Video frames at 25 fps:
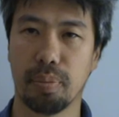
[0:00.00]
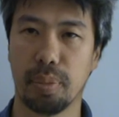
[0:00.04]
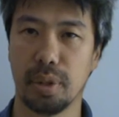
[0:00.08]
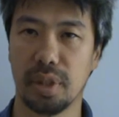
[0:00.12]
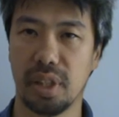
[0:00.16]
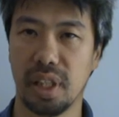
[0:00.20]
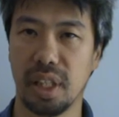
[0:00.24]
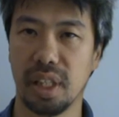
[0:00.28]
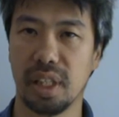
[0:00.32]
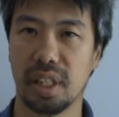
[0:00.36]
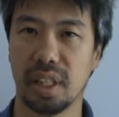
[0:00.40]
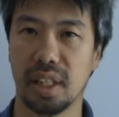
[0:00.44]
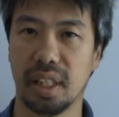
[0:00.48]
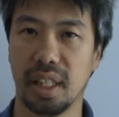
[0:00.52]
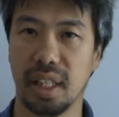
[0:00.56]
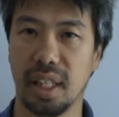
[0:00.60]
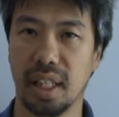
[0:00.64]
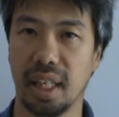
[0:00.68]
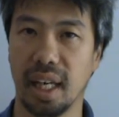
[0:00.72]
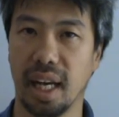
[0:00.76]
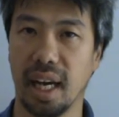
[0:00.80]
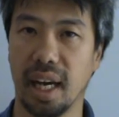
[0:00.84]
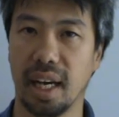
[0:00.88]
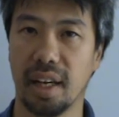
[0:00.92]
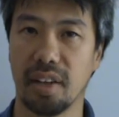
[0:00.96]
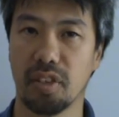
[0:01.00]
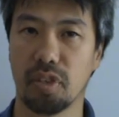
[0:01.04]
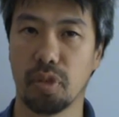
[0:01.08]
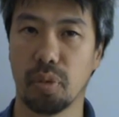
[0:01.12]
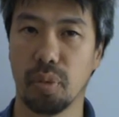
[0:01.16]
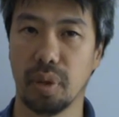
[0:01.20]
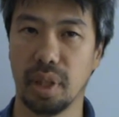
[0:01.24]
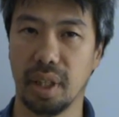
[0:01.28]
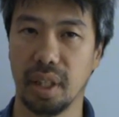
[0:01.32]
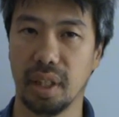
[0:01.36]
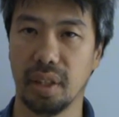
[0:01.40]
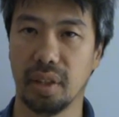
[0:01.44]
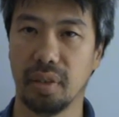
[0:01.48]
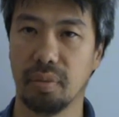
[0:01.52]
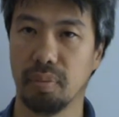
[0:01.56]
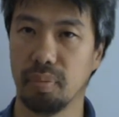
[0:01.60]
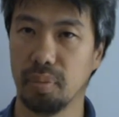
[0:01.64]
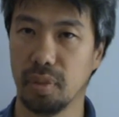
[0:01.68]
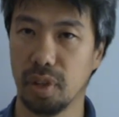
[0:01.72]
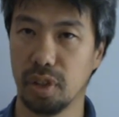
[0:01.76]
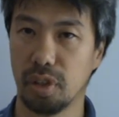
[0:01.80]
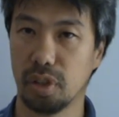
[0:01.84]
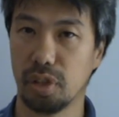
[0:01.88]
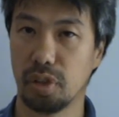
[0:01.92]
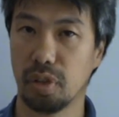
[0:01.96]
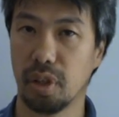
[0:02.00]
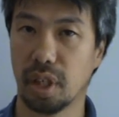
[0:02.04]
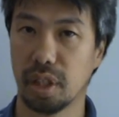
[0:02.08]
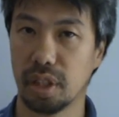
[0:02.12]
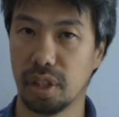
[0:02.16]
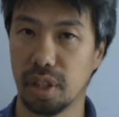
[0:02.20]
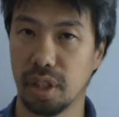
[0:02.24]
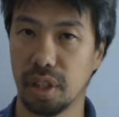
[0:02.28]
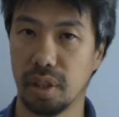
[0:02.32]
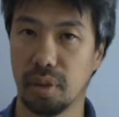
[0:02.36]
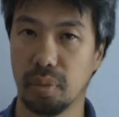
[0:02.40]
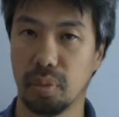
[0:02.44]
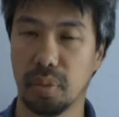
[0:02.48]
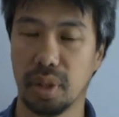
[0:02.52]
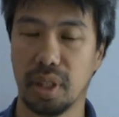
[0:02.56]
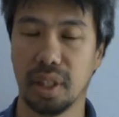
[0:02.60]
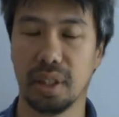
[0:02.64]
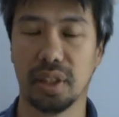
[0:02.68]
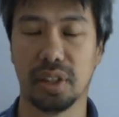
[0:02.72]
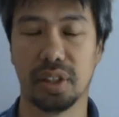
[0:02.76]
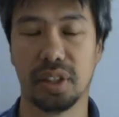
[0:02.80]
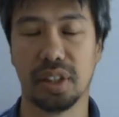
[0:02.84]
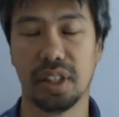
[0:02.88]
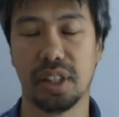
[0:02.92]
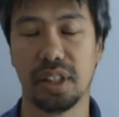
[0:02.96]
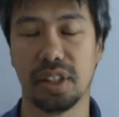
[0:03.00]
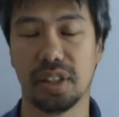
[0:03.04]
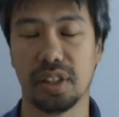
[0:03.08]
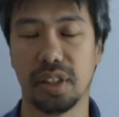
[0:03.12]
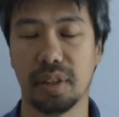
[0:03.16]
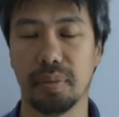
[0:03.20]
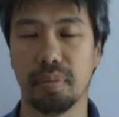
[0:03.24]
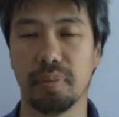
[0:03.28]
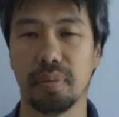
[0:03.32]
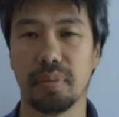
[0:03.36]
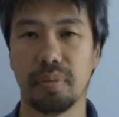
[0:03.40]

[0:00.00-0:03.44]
position he has within a structure, within a system.